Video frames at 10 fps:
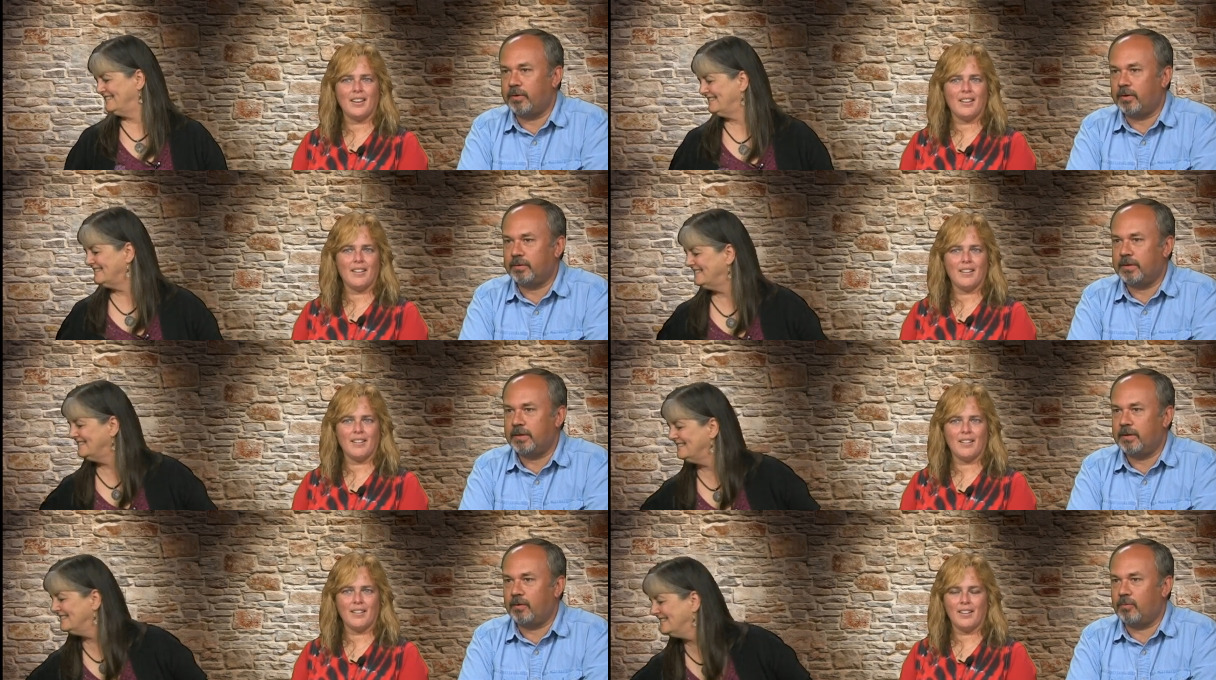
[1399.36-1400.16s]
Speaker 1: it on
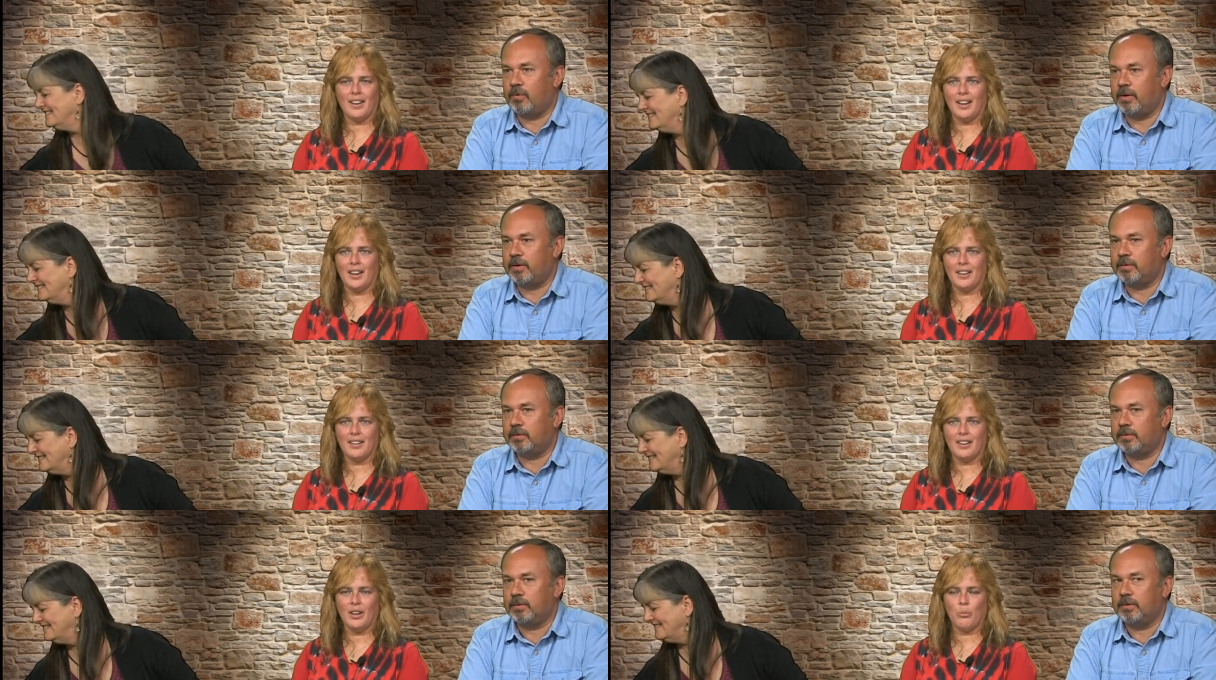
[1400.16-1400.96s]
DDR1.
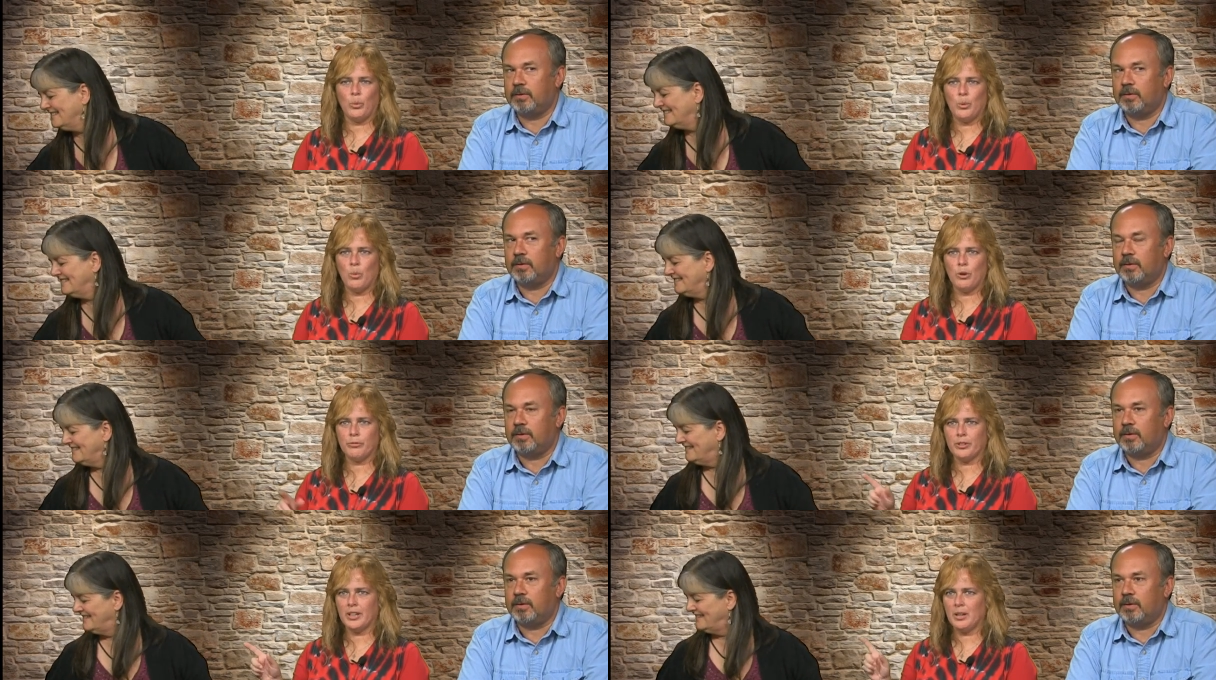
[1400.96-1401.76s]
Speaker 2: And we
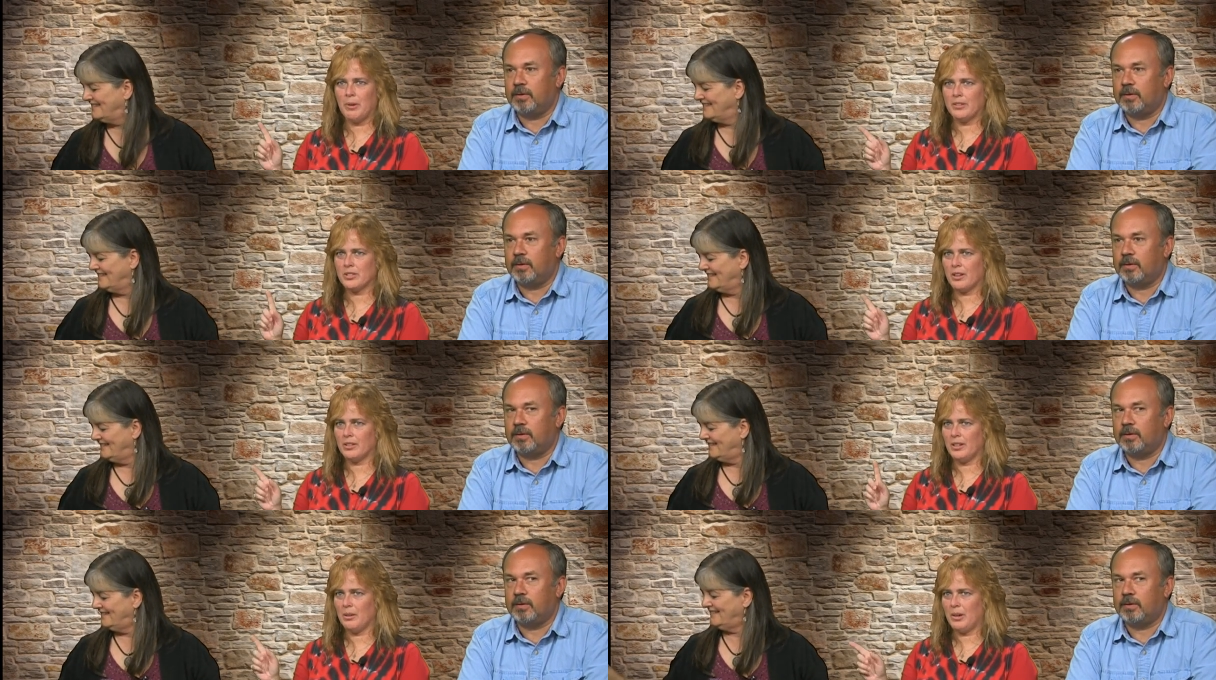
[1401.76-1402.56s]
won't forget about
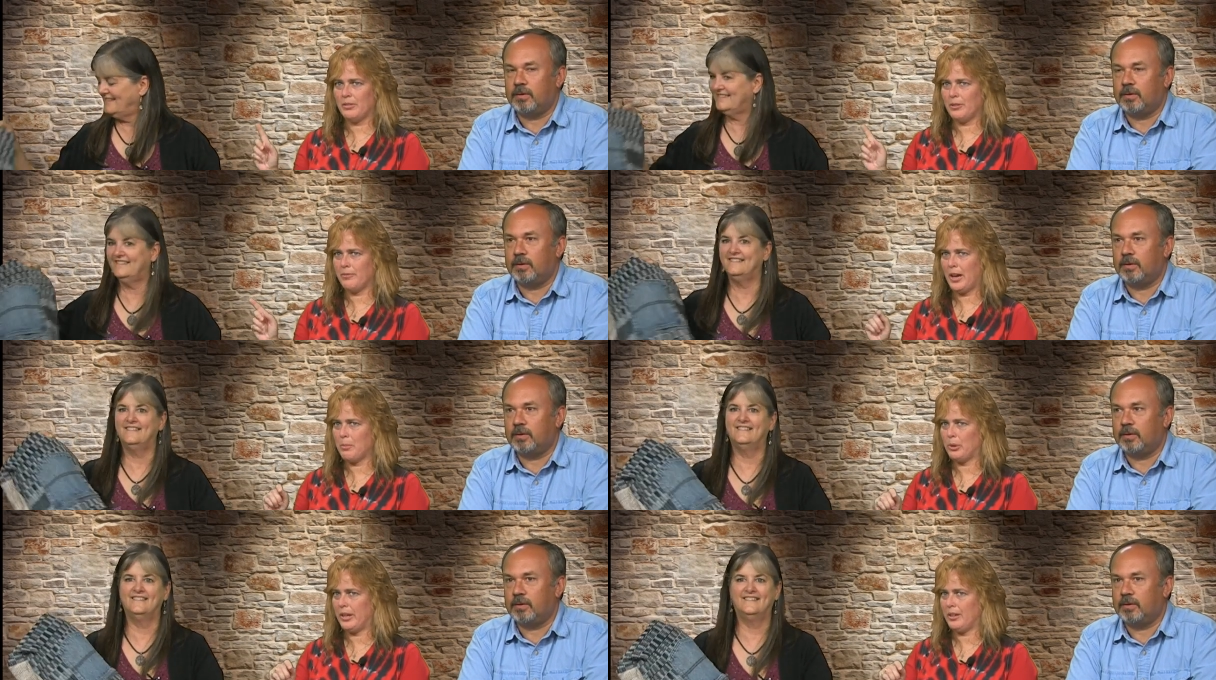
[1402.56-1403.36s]
talking about the
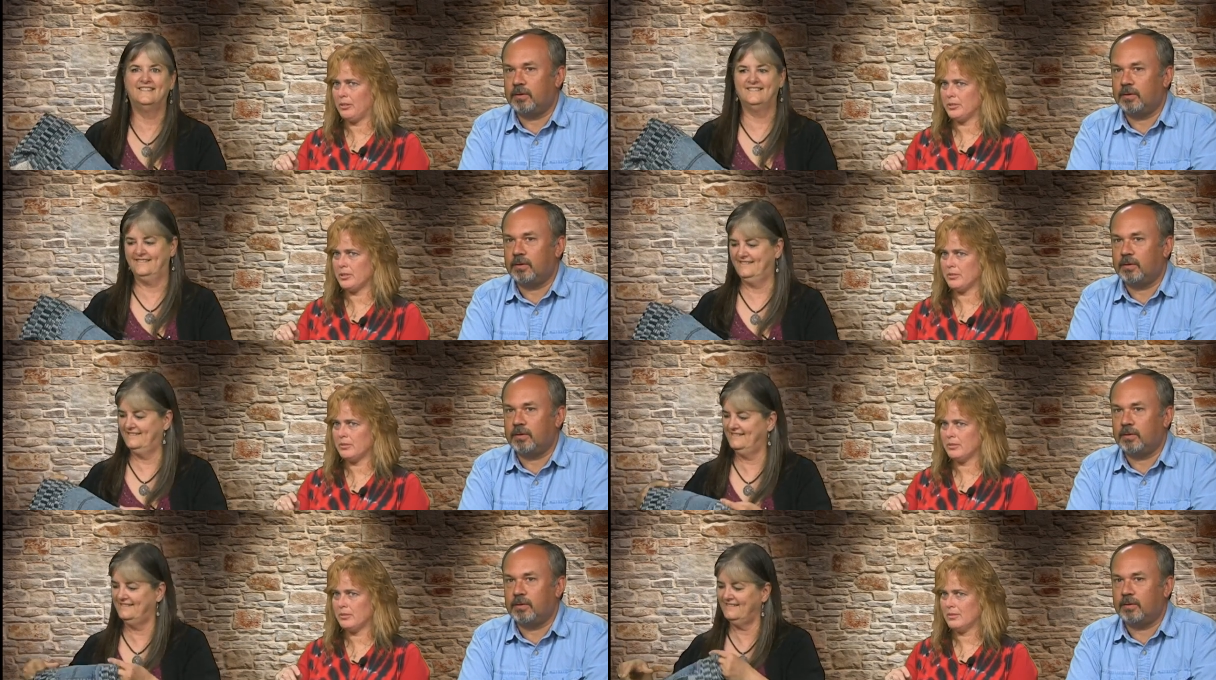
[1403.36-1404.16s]
Fiber Guild.
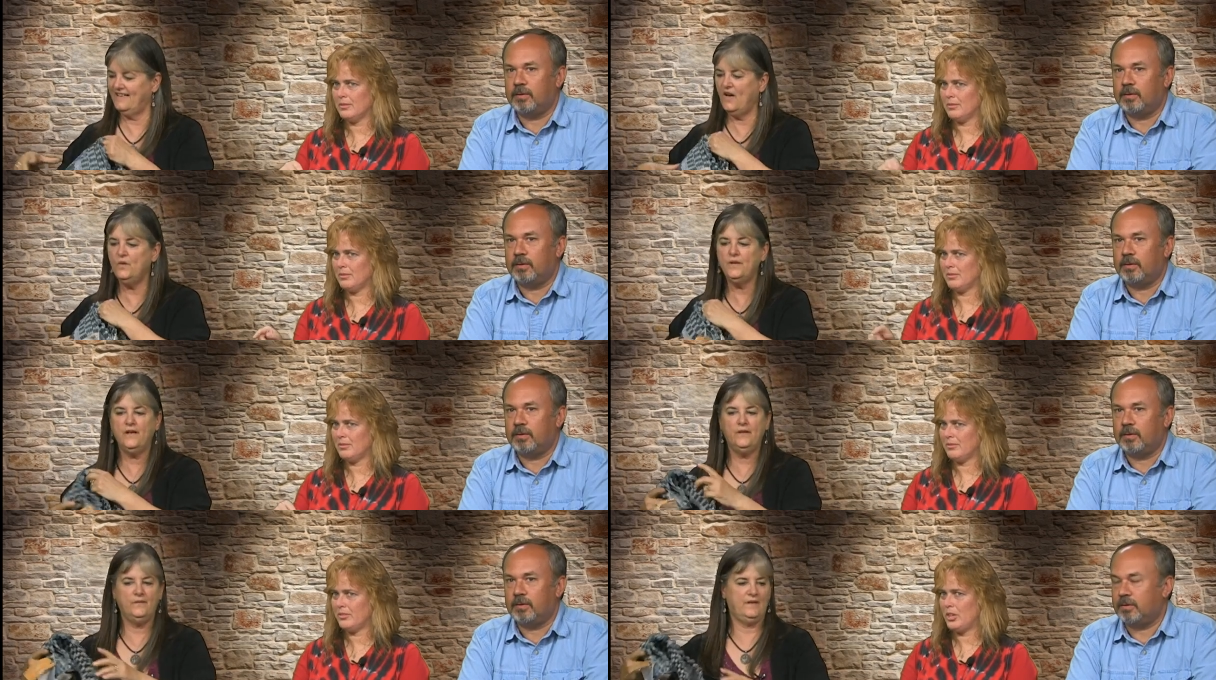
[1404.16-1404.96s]
Oh,
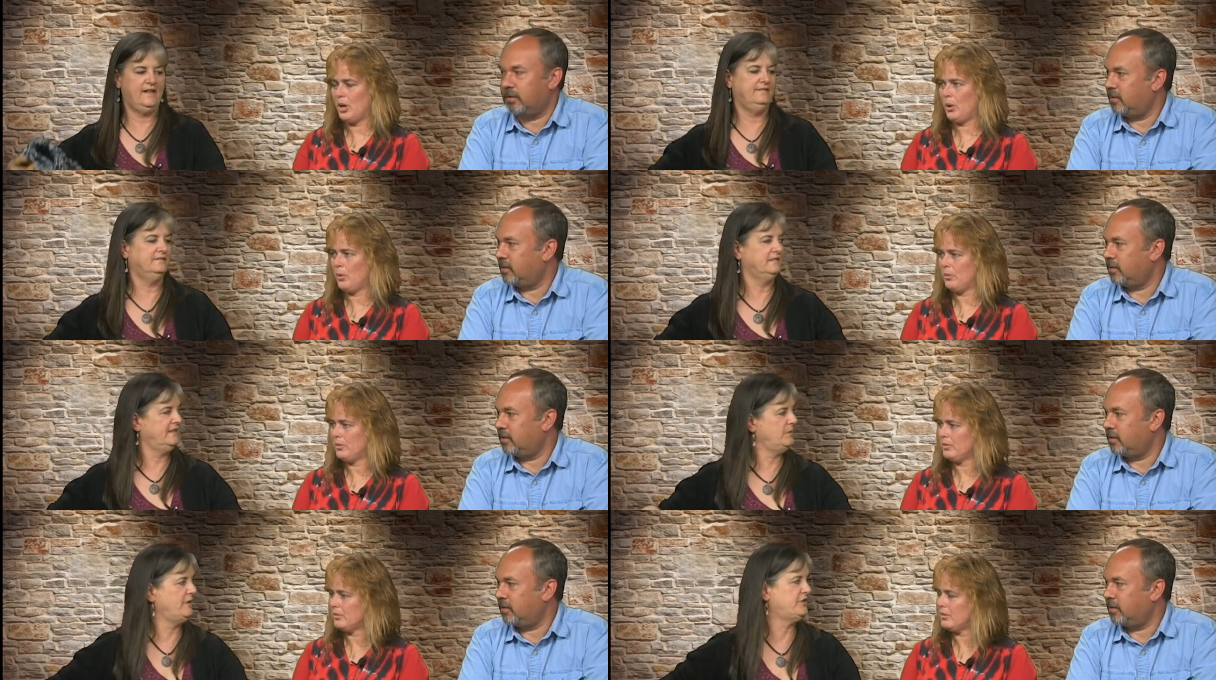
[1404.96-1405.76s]
no. No.
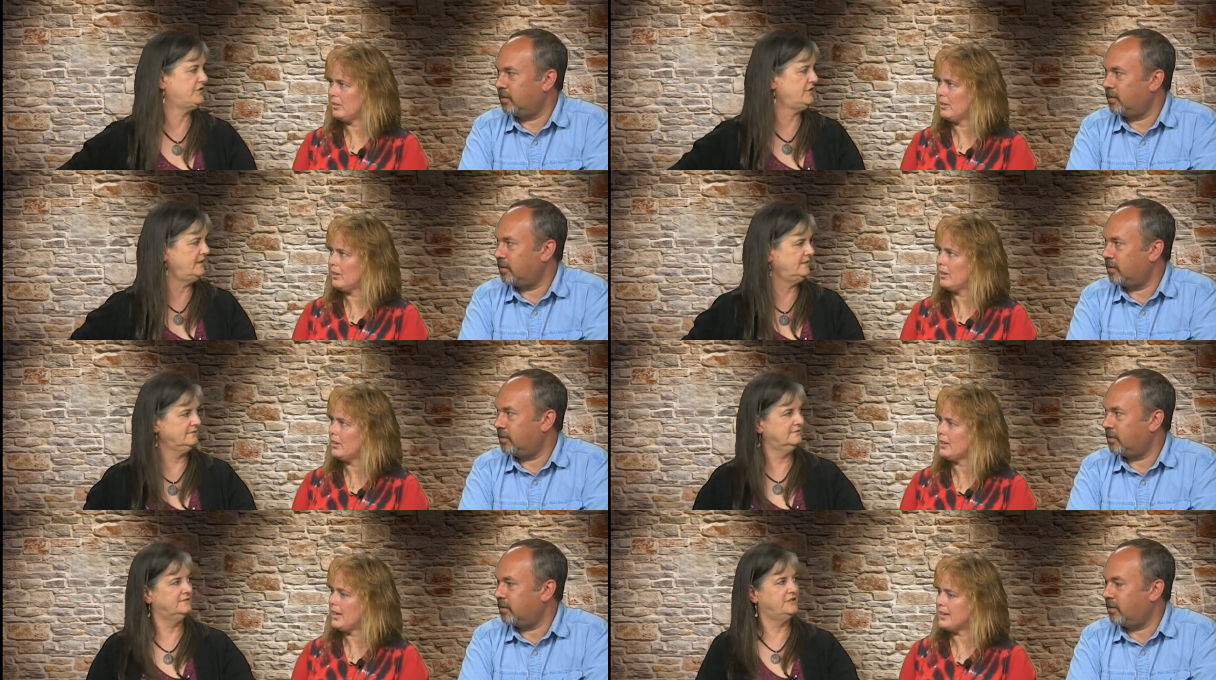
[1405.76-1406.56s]
Speaker 3: Got to make sure I...
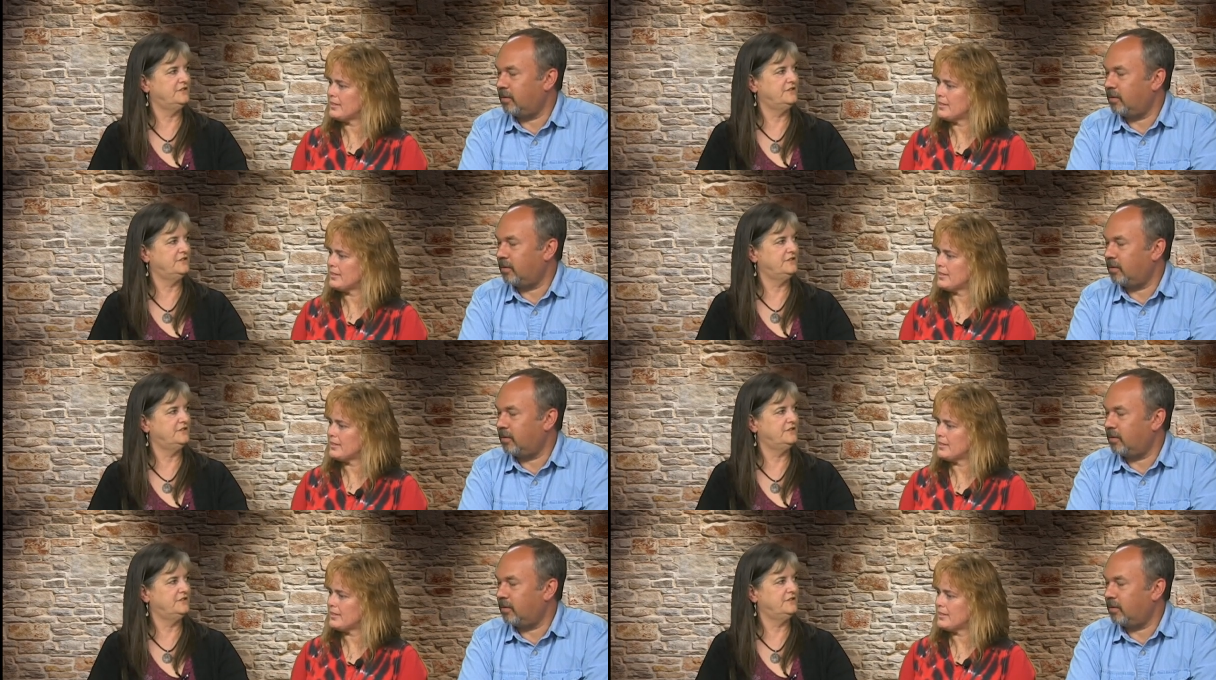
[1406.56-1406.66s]
Yes,